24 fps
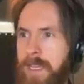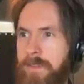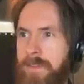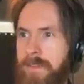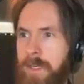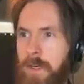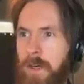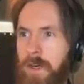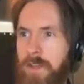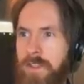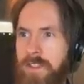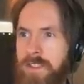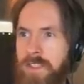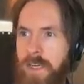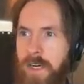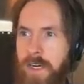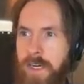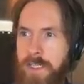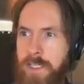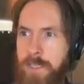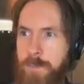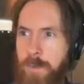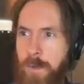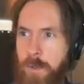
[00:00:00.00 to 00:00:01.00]
The cons are
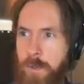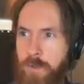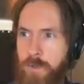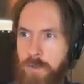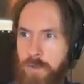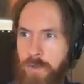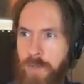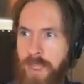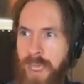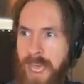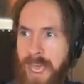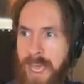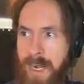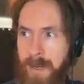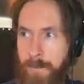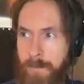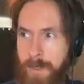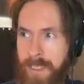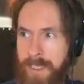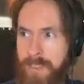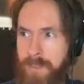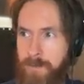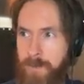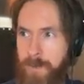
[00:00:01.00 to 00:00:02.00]
exposed to the
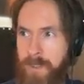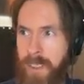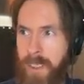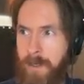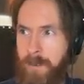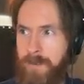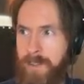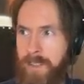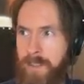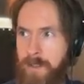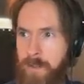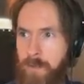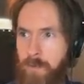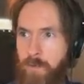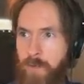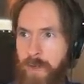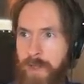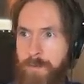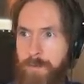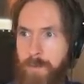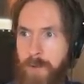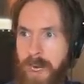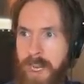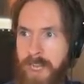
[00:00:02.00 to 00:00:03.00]
elements without natural
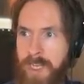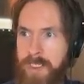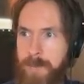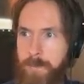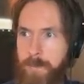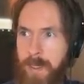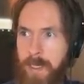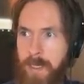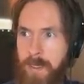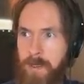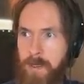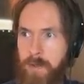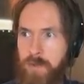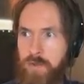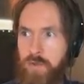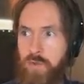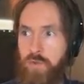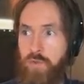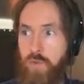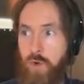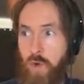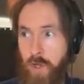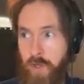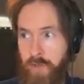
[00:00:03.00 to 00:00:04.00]
windbreaks, being close to
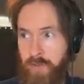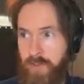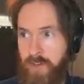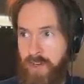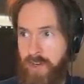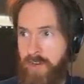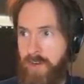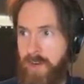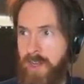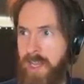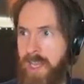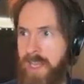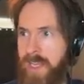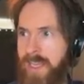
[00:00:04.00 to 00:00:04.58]
water,